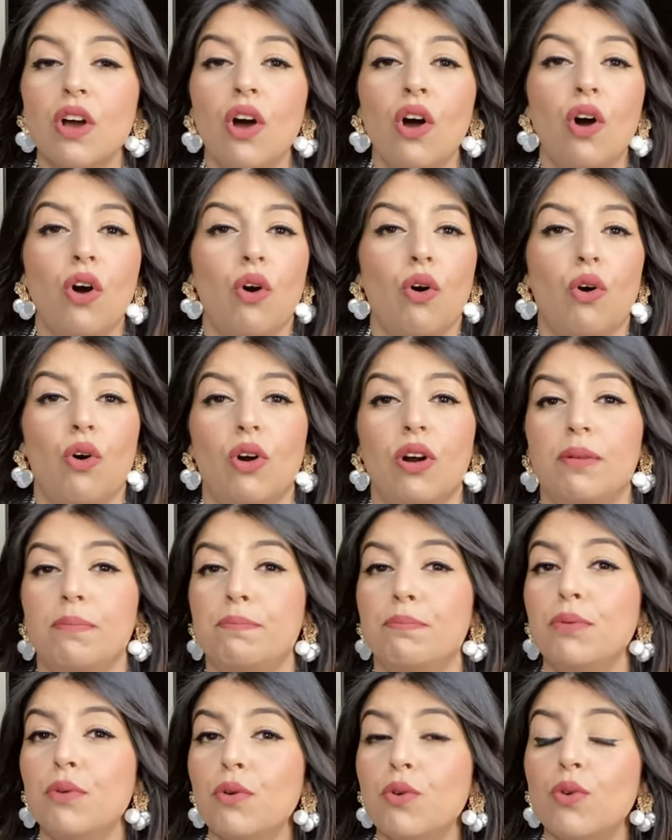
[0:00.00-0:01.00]
or
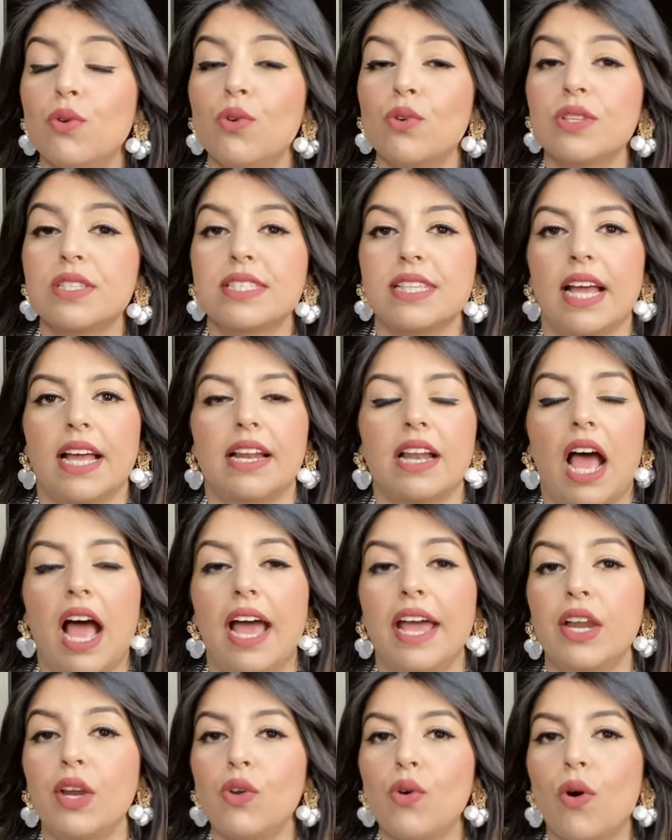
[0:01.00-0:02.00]
boots that
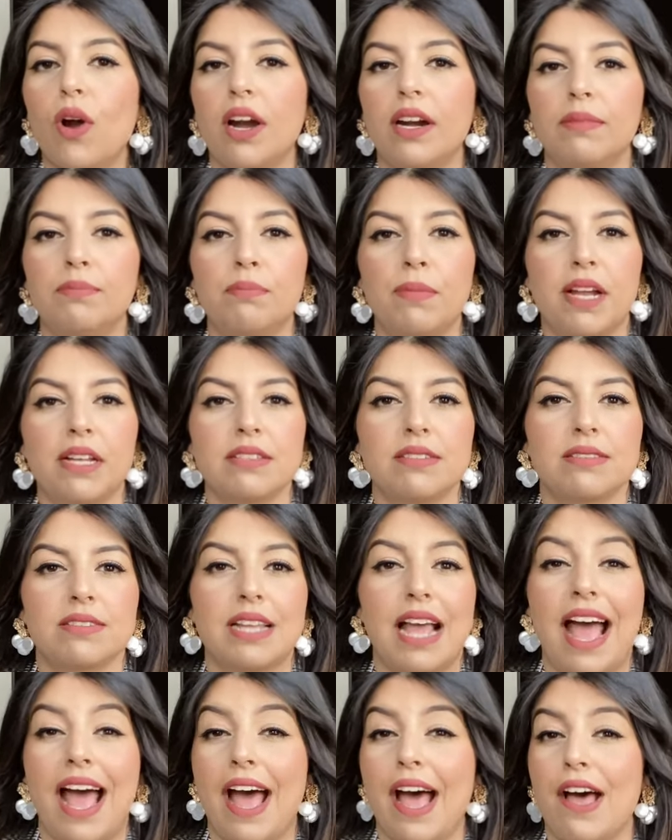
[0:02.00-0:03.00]
I know are
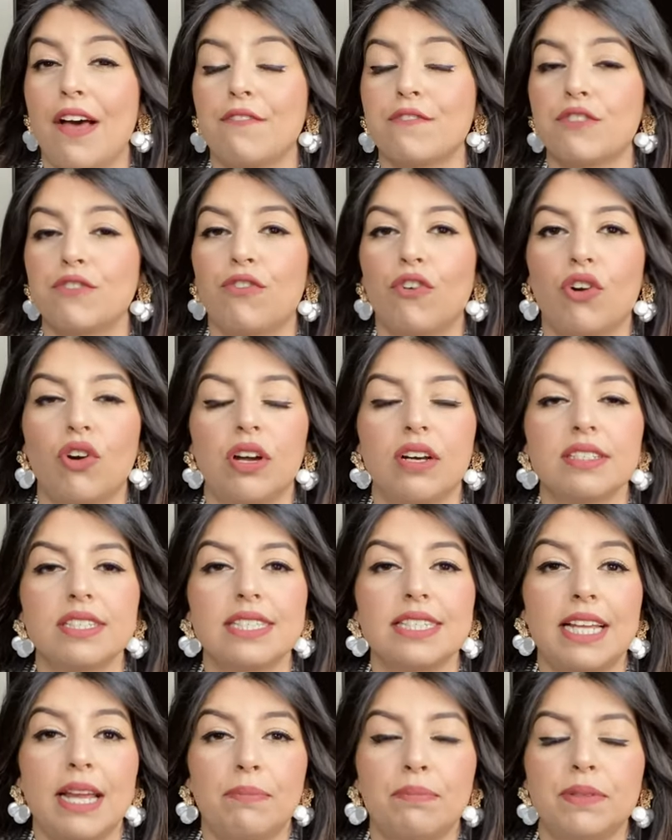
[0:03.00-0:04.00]
must-haves for a
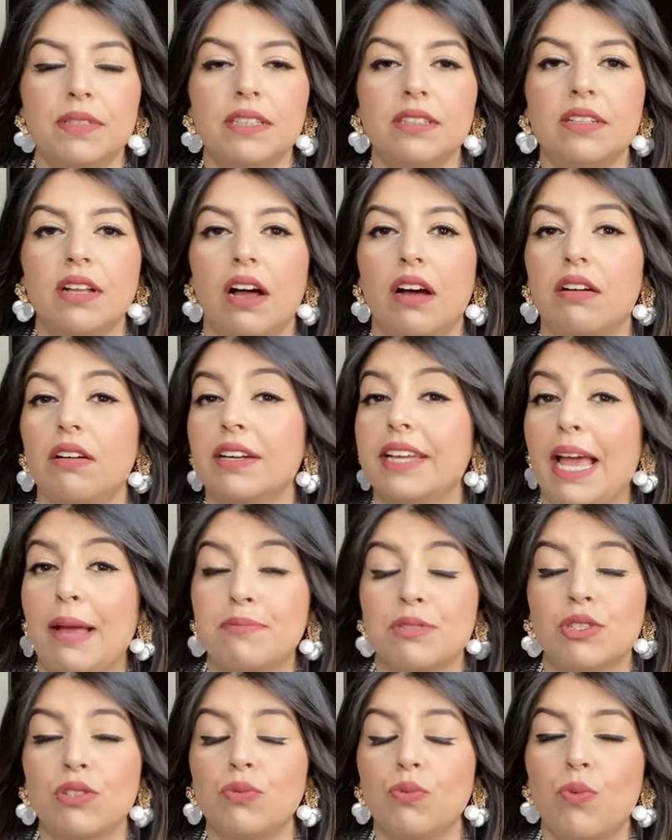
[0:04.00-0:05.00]
staple or
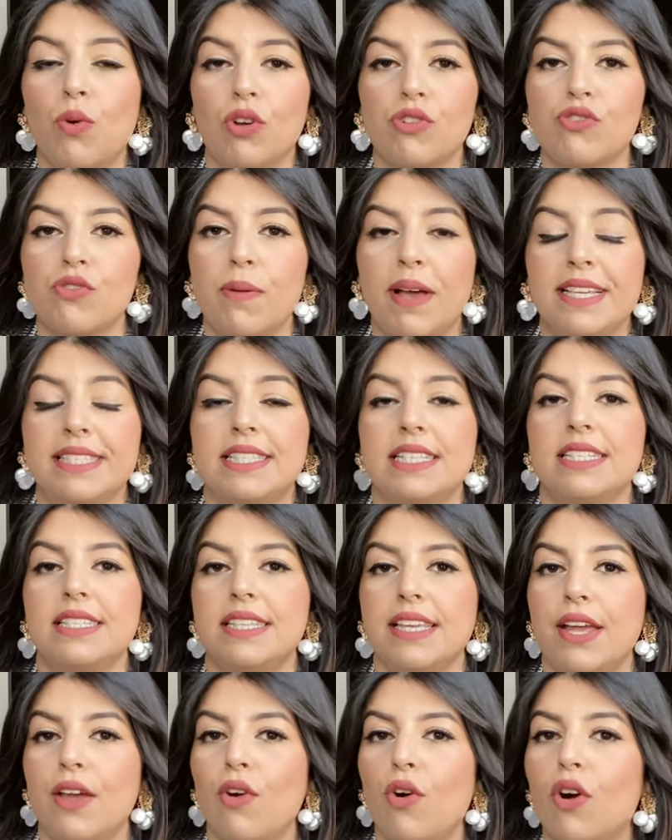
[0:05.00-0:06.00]
capsule wardrobe, as they
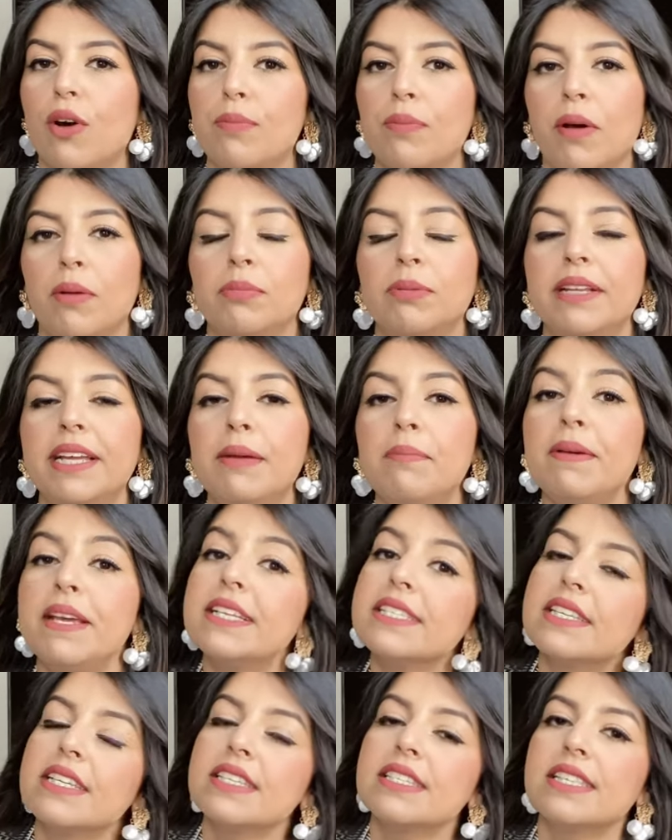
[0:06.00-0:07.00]
say, or probably
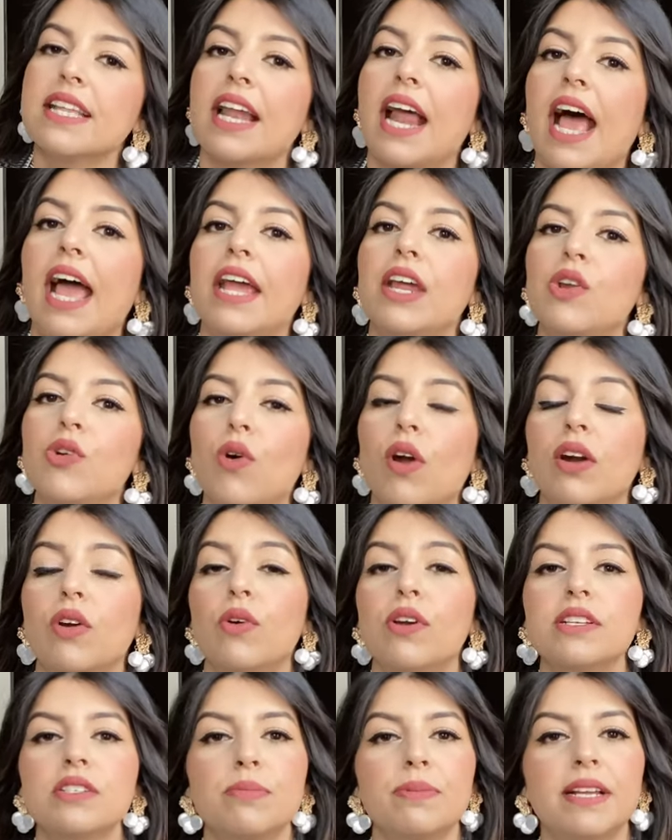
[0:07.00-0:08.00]
pieces that I know are
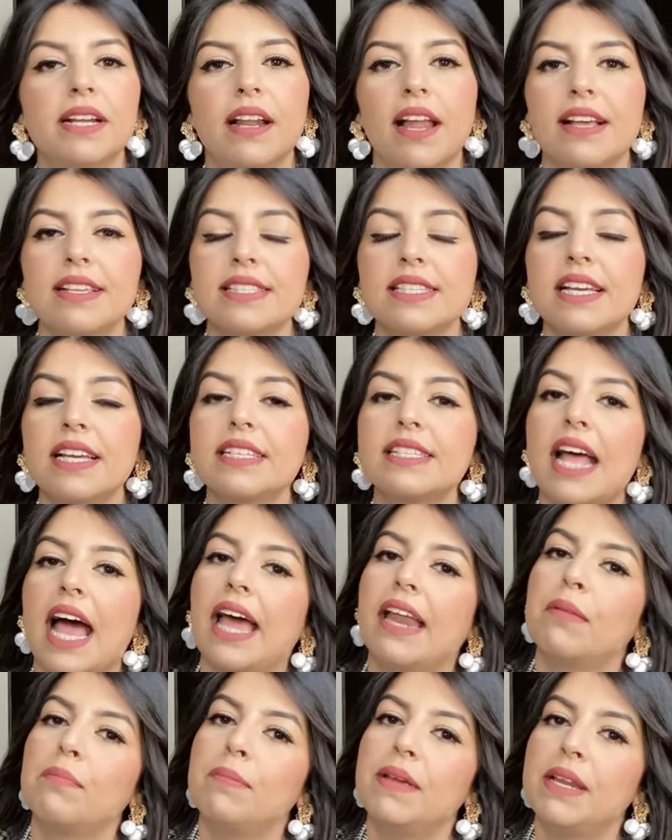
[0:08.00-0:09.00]
going to be classics
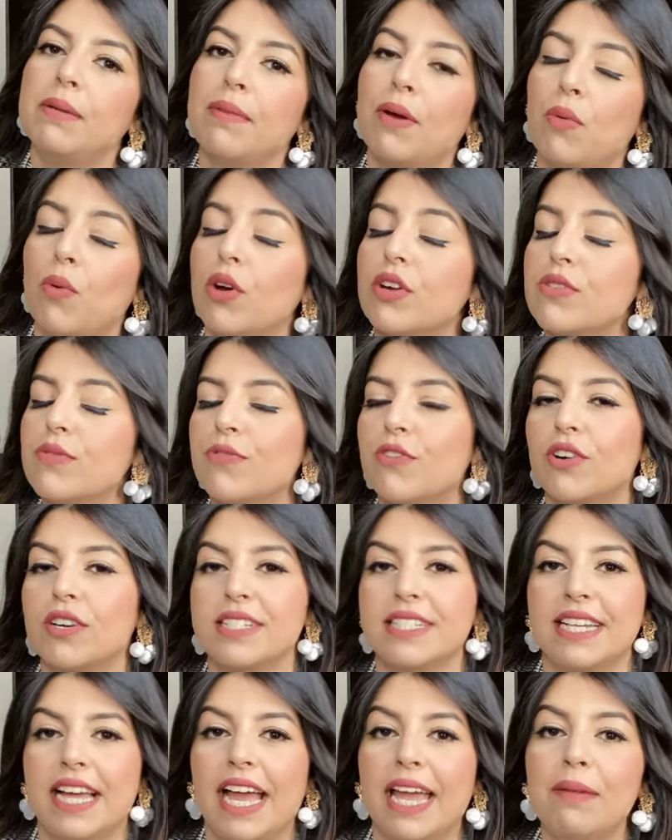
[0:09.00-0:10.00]
and be in my wardrobe for a
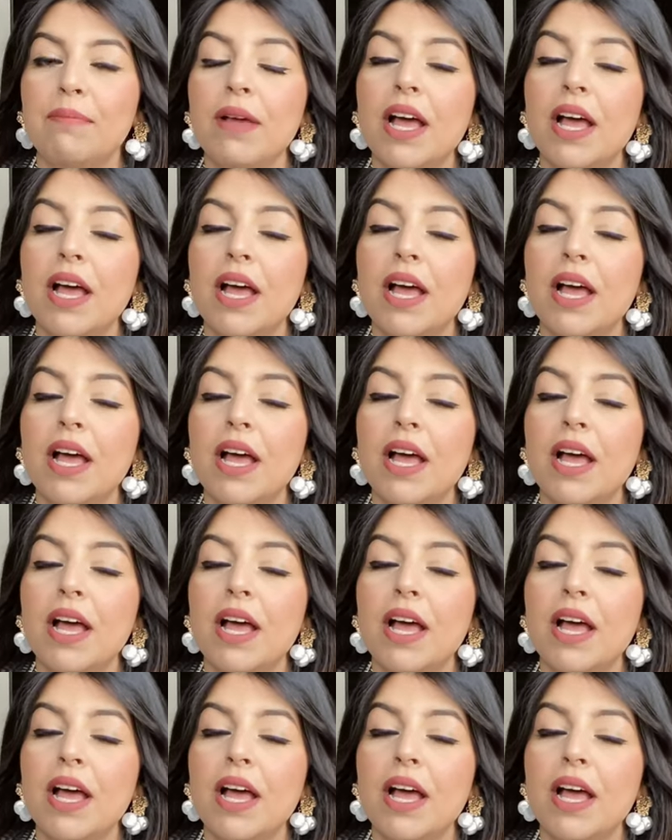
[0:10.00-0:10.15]
time.